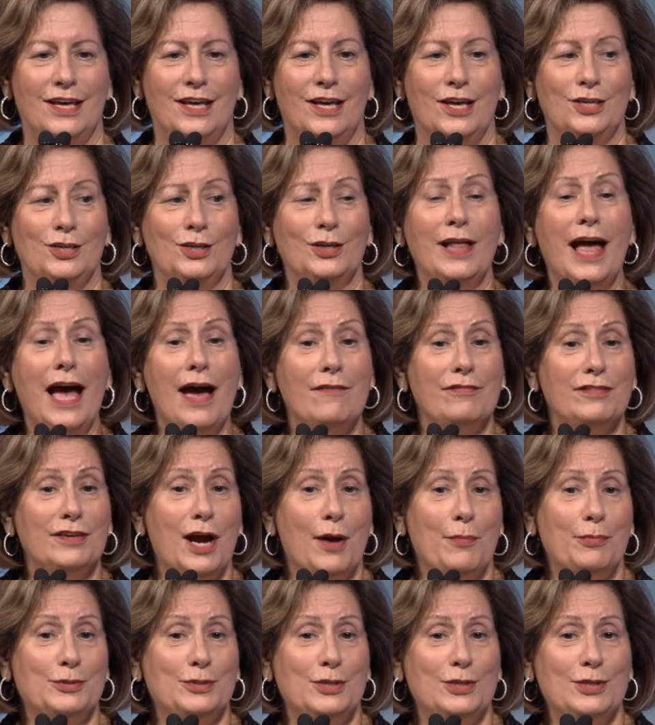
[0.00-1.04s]
You'll have the
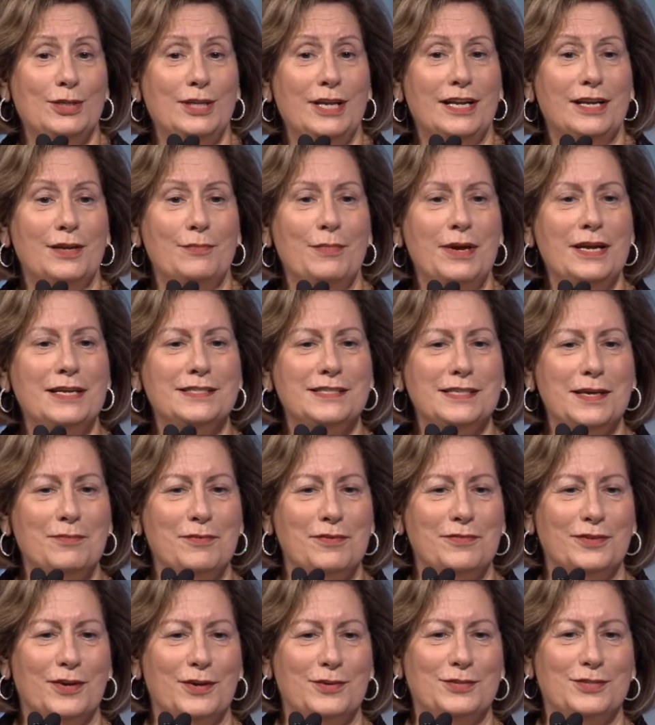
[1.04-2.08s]
opportunity to meet some of
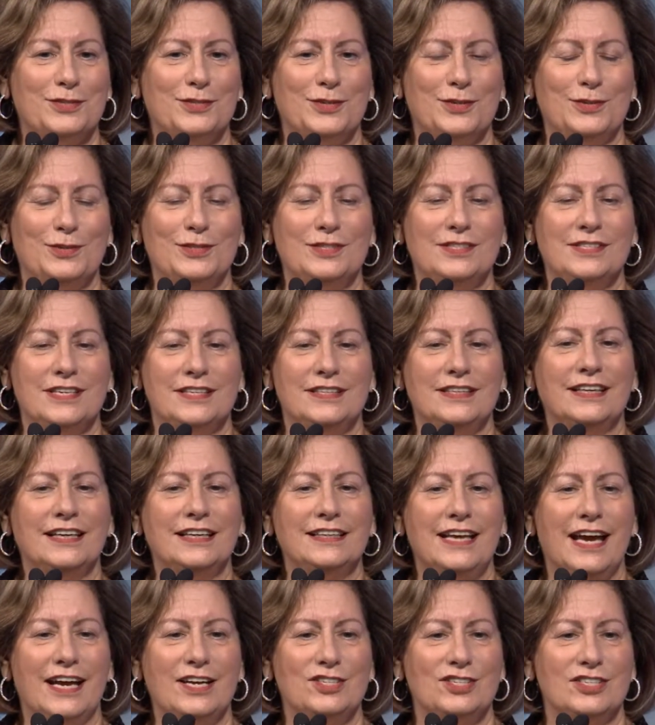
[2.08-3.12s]
those students in the
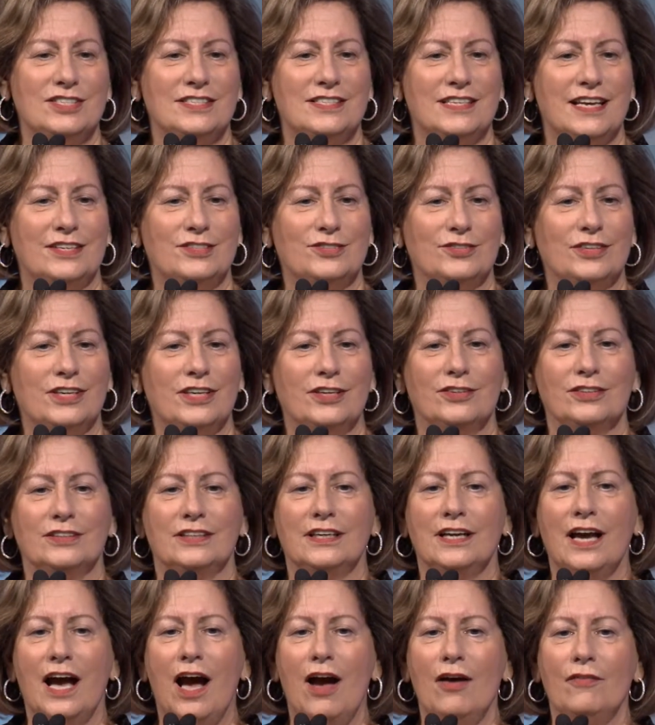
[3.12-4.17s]
Connection Center here at the
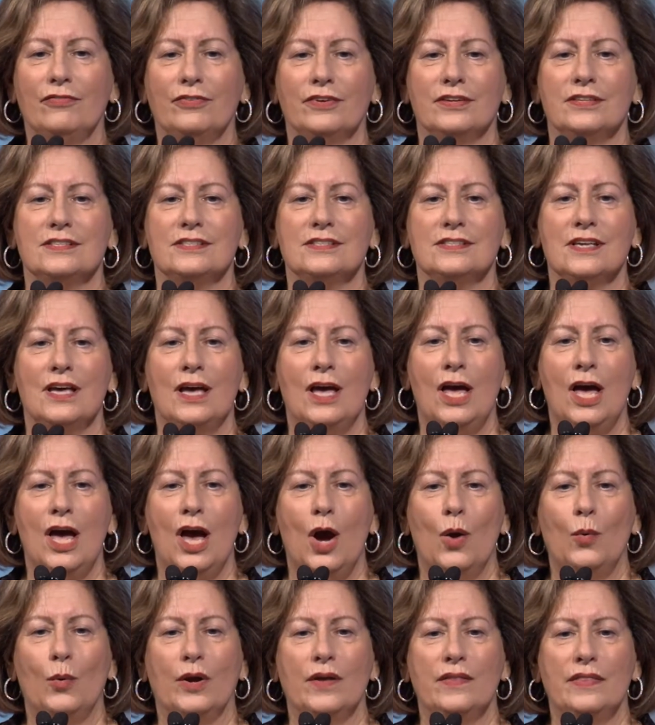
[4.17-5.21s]
conference,
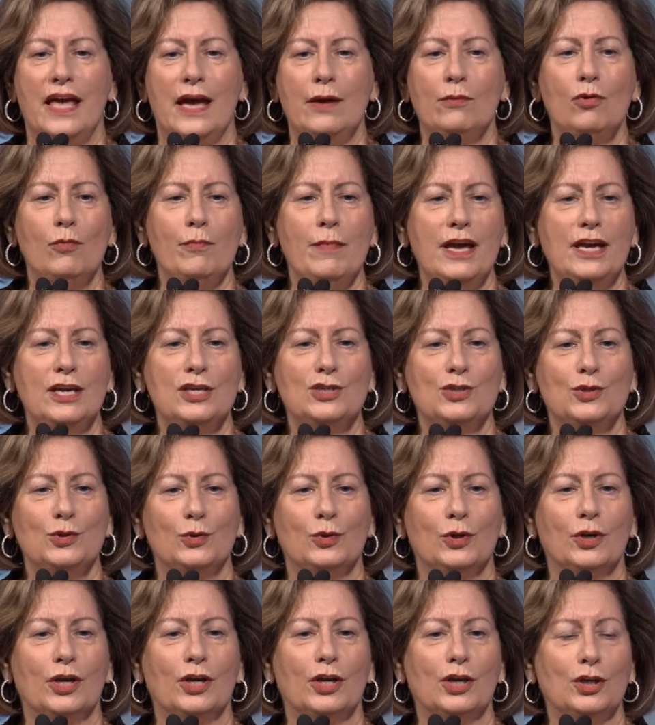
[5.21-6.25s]
where they will make
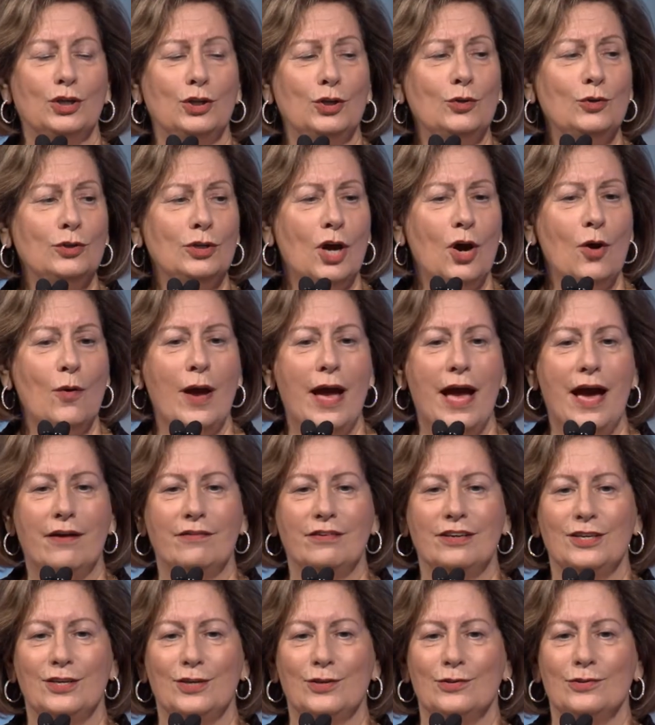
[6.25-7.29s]
sure you know how to
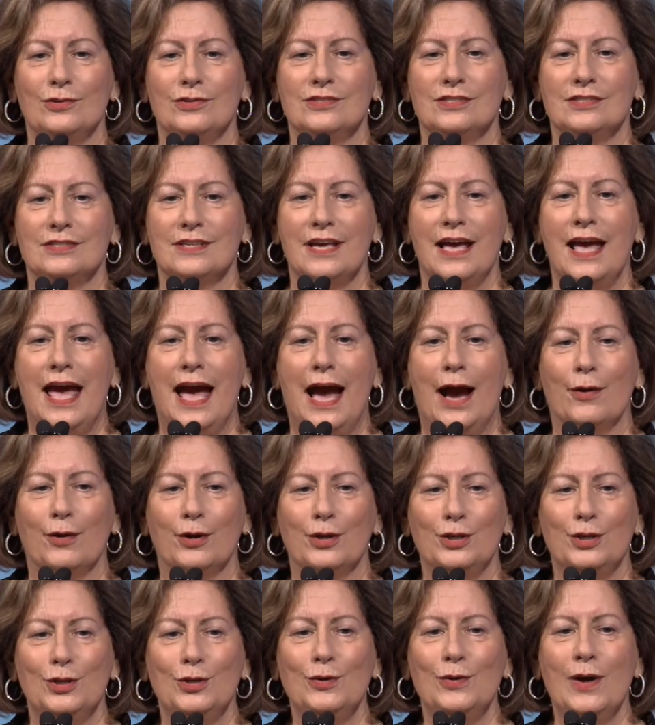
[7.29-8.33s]
use our
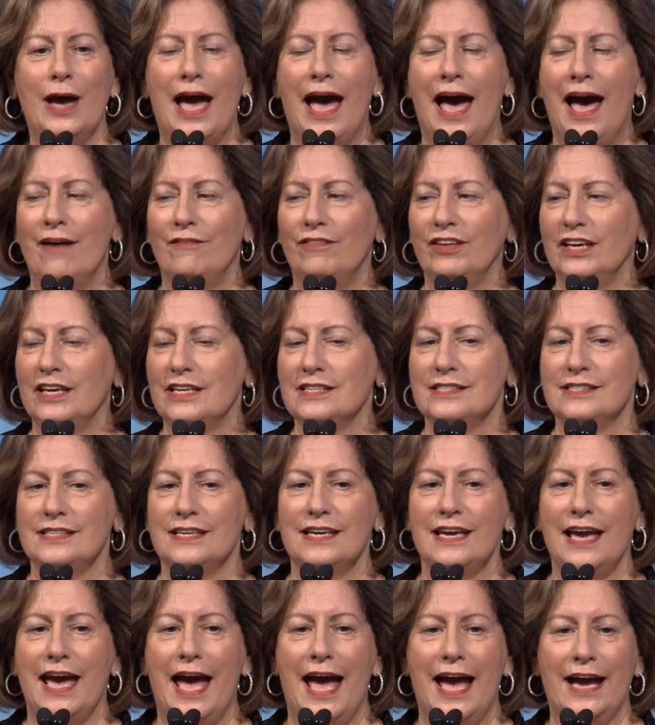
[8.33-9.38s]
new
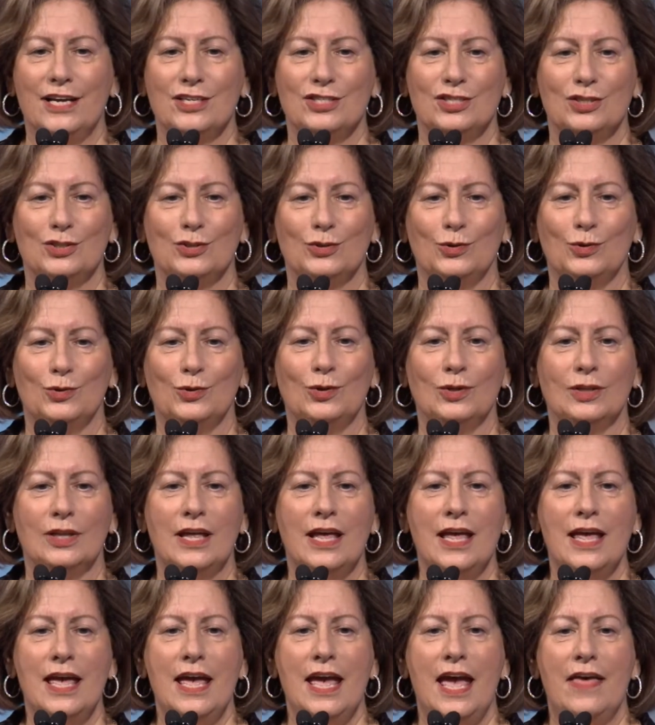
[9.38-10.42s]
advocacy action tool
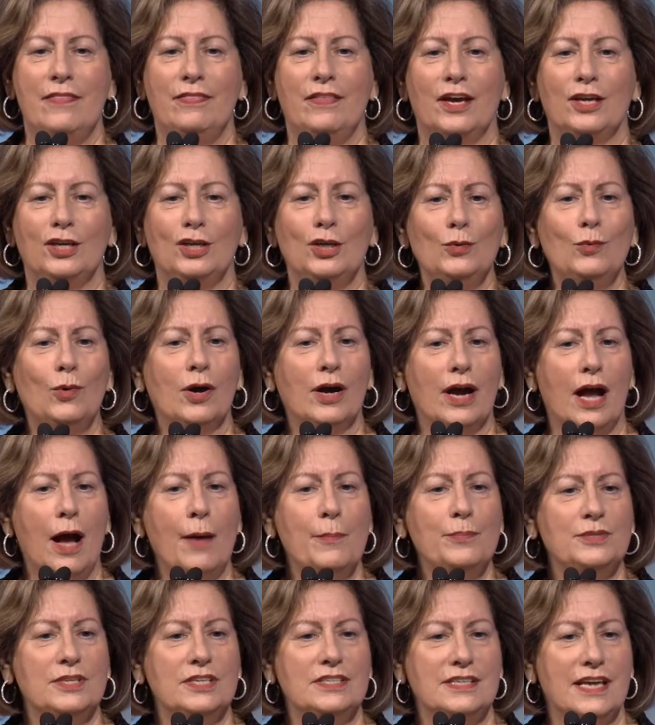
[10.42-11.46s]
and that are
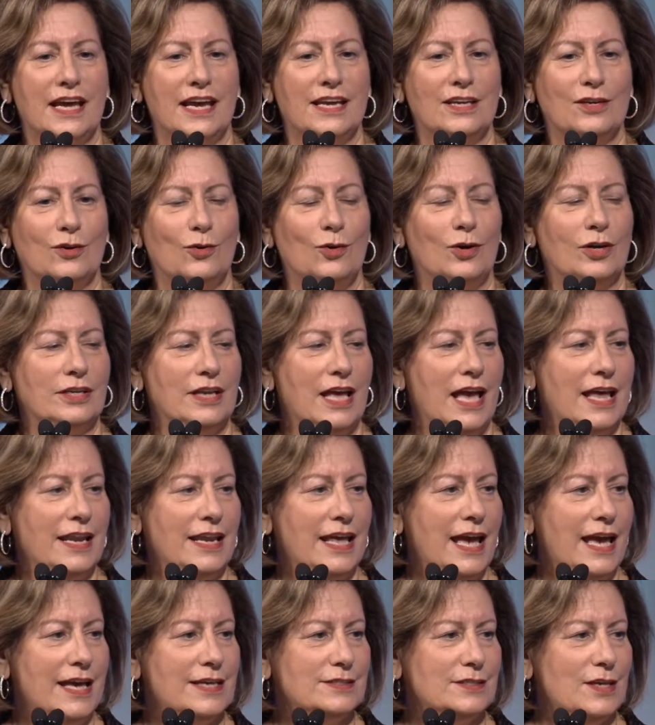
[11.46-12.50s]
up to date on
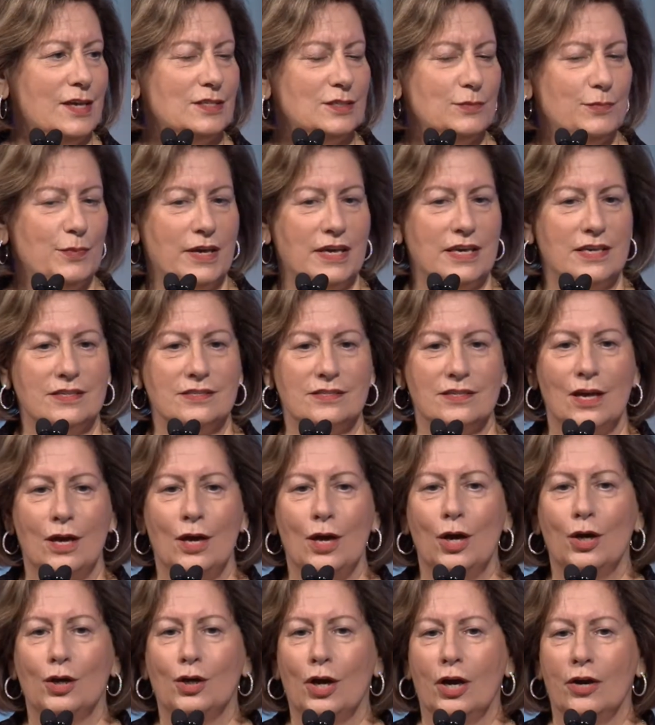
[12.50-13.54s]
NASSP's
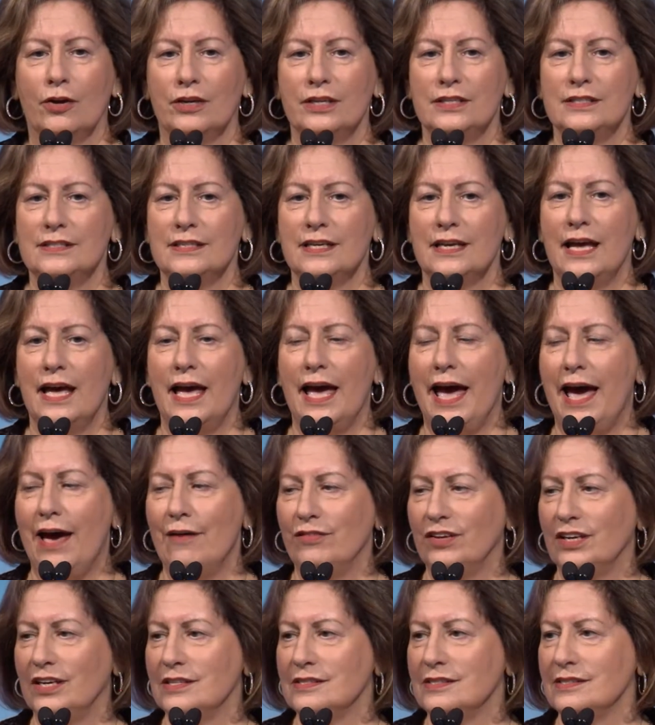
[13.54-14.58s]
current
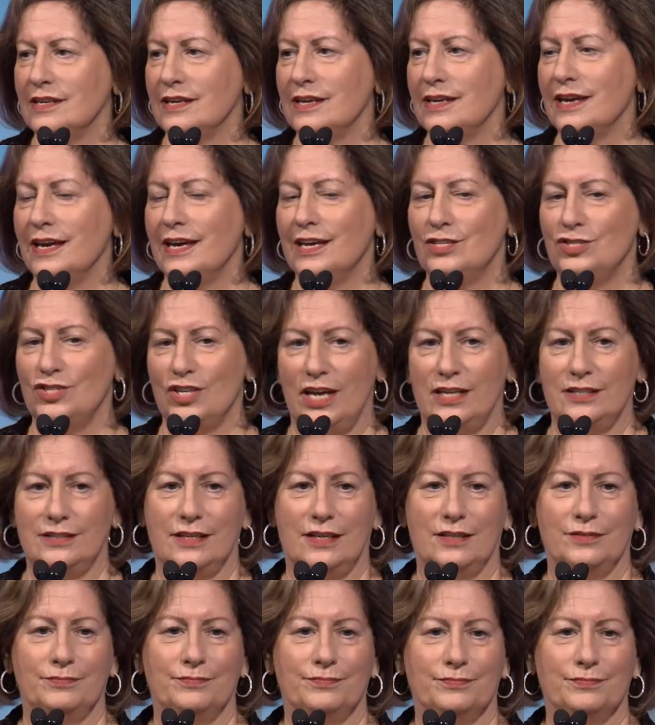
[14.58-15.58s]
advocacy agenda.